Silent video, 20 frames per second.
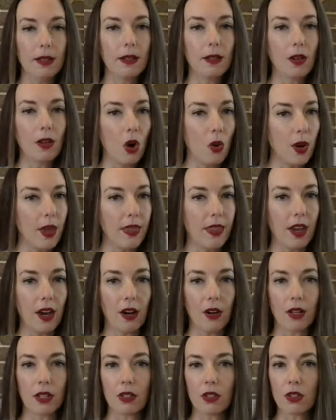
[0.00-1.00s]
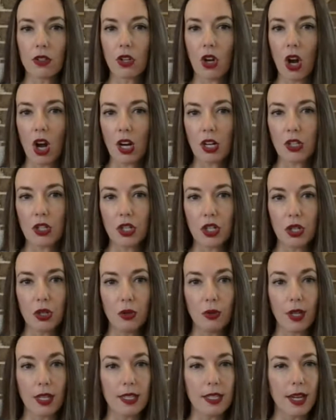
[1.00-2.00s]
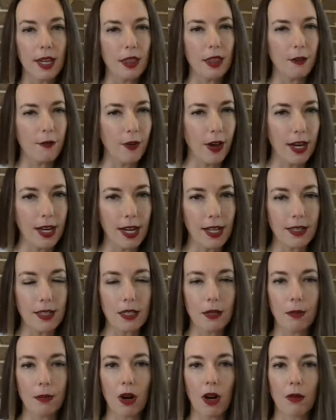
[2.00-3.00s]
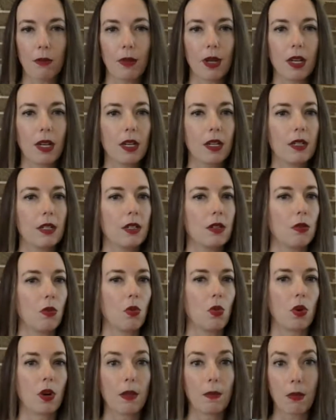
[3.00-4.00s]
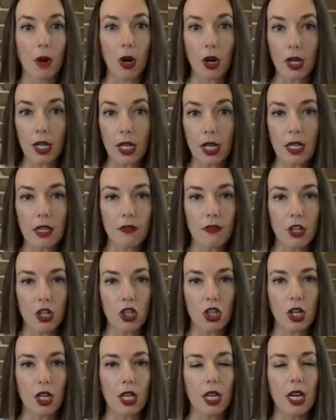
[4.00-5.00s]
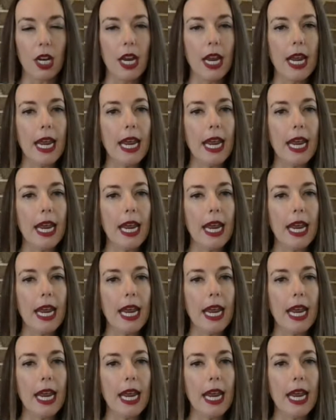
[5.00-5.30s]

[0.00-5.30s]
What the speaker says: go in there and talk to, let's say, the finance department or the marketing division,